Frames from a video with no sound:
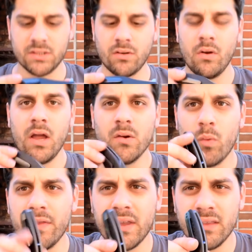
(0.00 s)
So
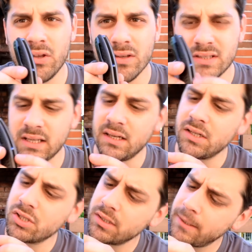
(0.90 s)
one thing that you can see
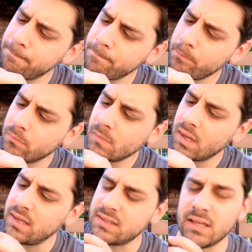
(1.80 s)
initially
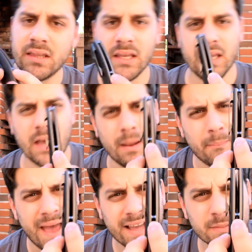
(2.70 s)
is that the
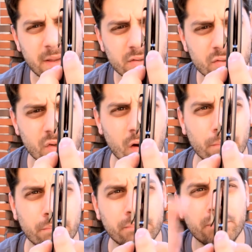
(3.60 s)
back spacers are
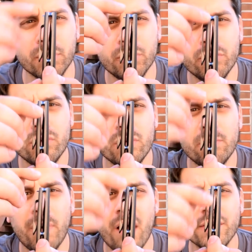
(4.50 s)
blued,
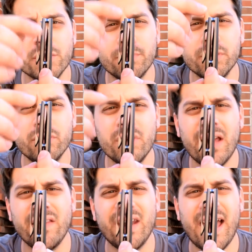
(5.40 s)
polished blued,
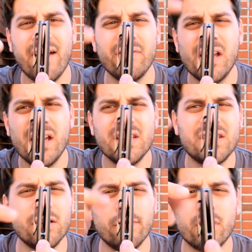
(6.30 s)
and then have
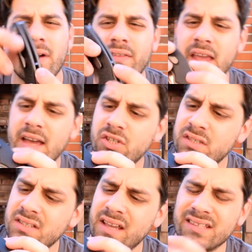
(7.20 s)
silver around the
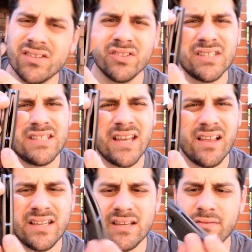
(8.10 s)
edges. Nice little detail.
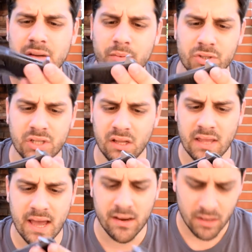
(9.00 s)
I definitely appreciate
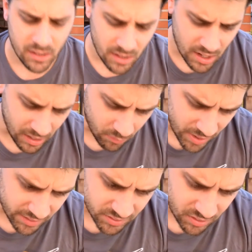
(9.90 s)
that.
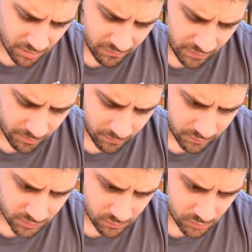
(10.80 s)
Wow, this carbon fiber
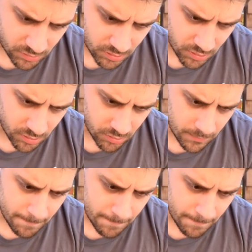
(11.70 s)
feels really good.